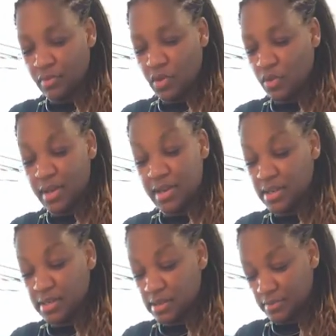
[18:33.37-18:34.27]
Quick and
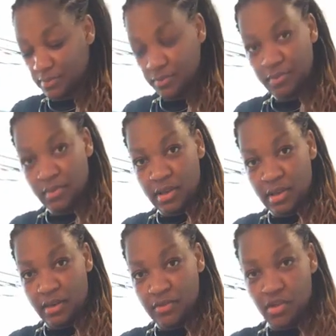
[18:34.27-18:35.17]
easy.
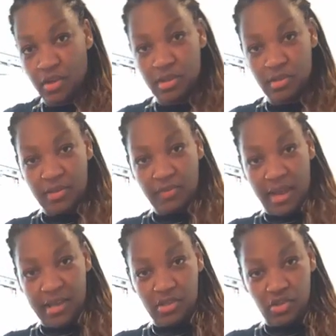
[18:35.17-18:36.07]
I just got a little bit of
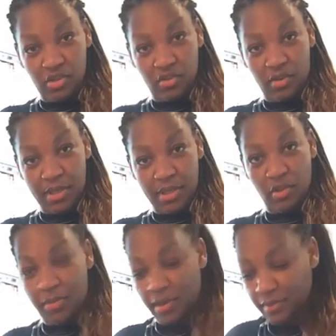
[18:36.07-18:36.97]
icing sugar on my
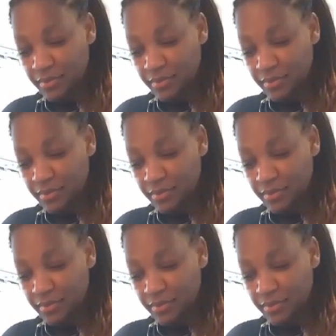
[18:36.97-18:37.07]
top there.